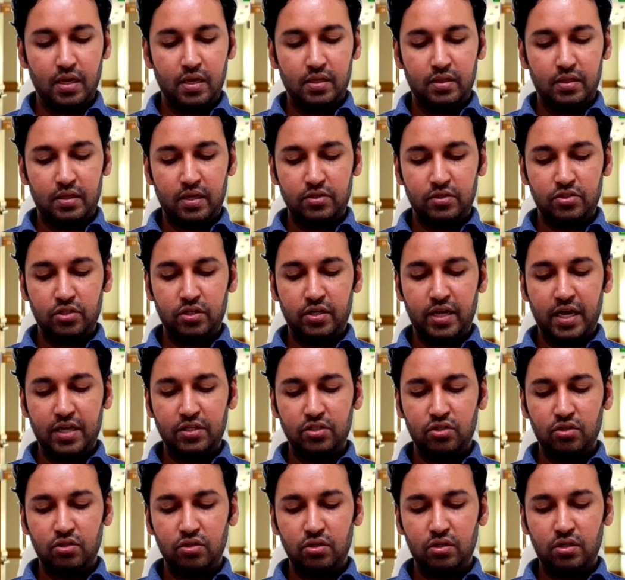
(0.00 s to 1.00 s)
There is a
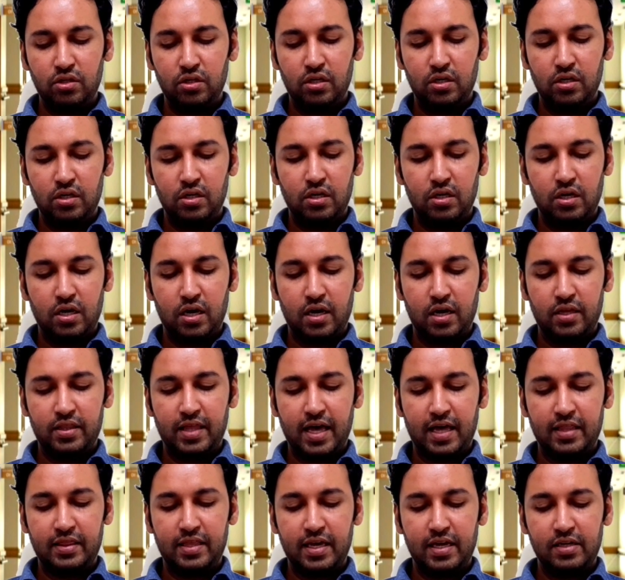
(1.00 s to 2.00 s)
danger
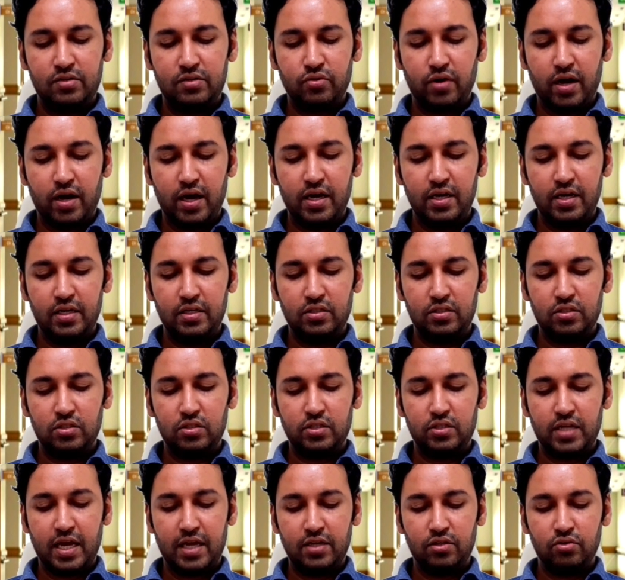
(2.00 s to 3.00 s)
that they
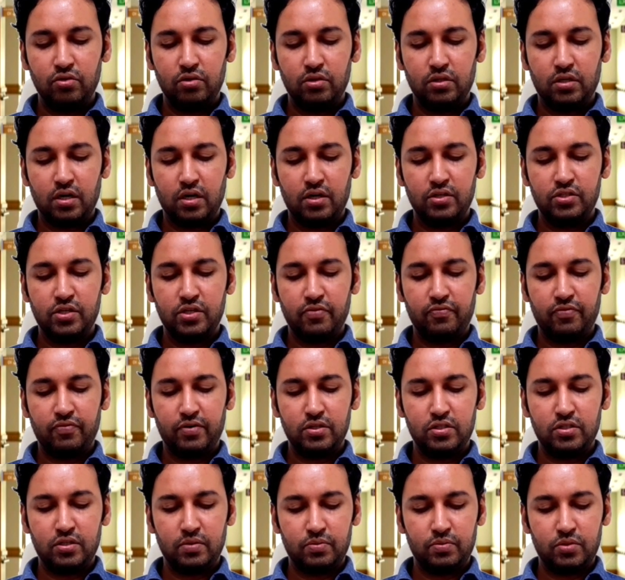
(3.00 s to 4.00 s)
tend to encourage effort
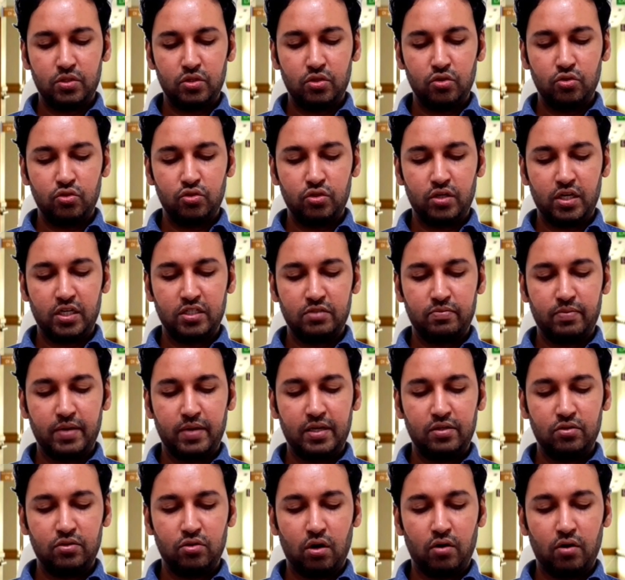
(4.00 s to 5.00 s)
substitution,
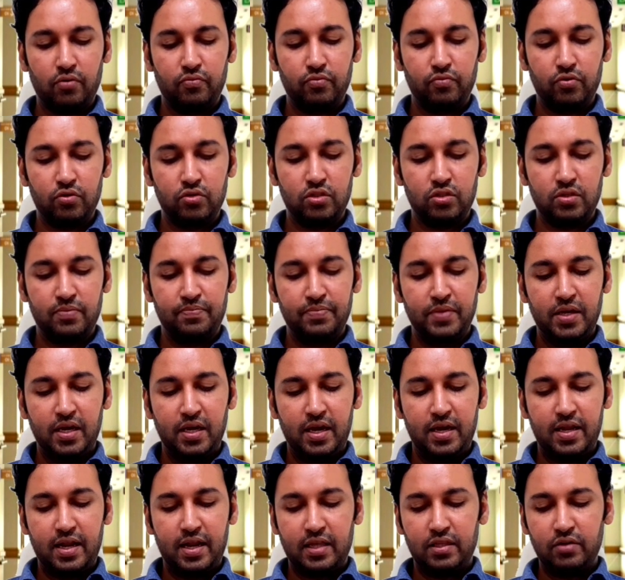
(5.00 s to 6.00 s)
explained Don Woods.
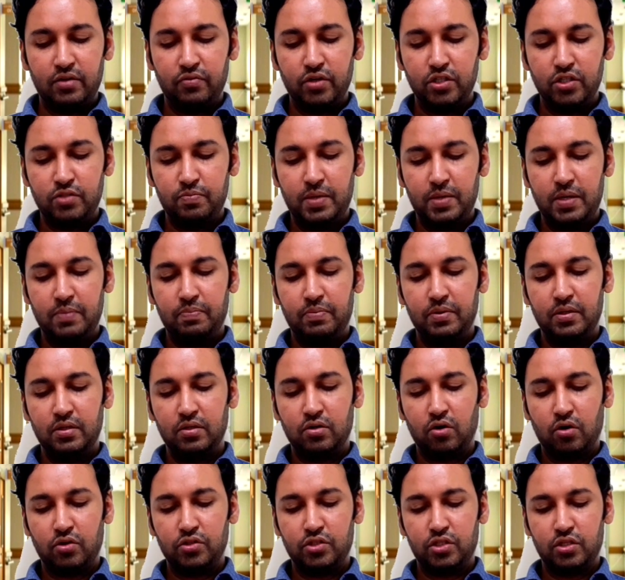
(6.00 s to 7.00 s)
In other words, people
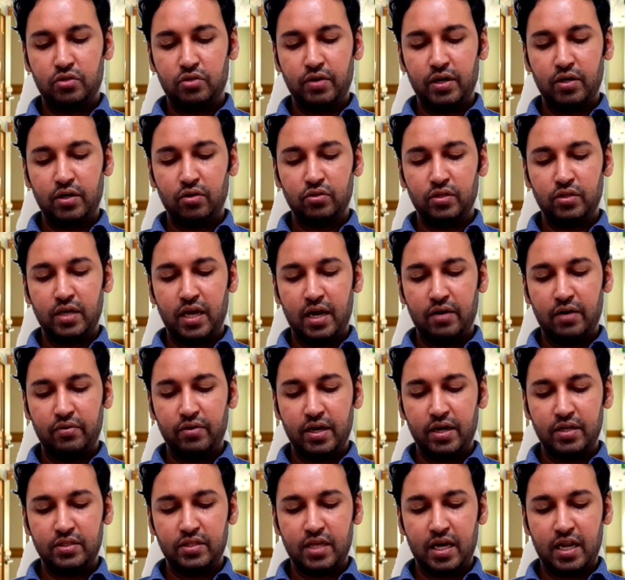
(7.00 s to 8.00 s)
concentrate on the
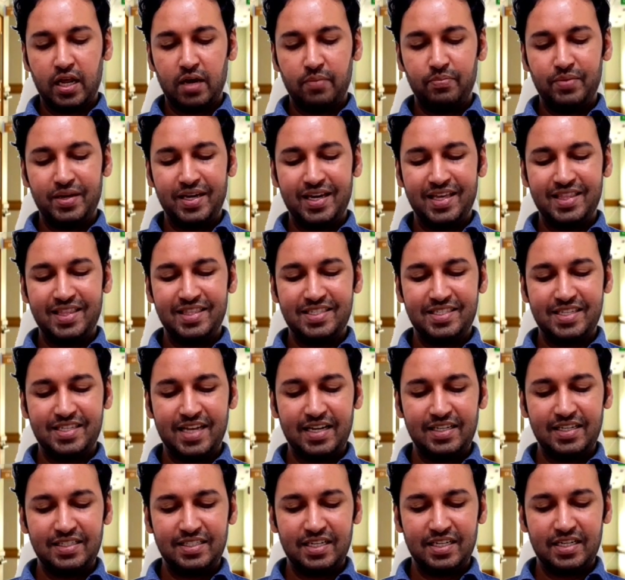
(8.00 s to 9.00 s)
areas that are being
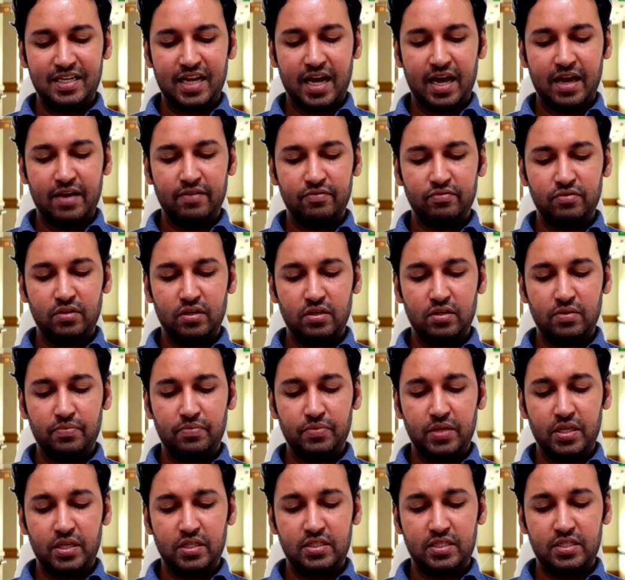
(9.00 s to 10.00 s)

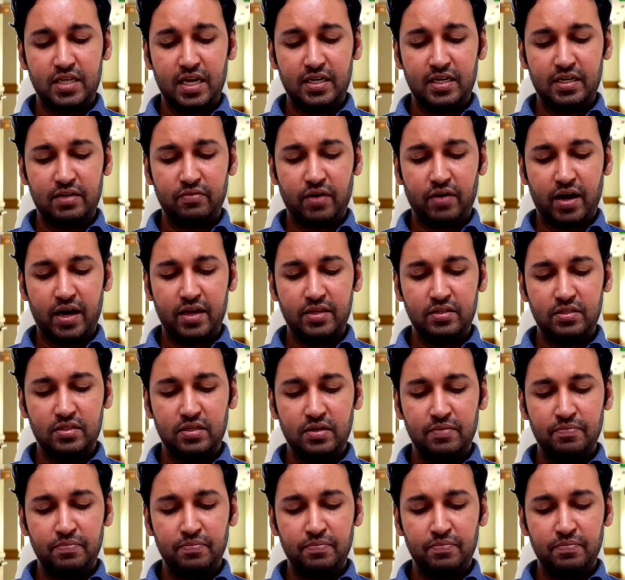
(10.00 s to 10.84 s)
incentivized,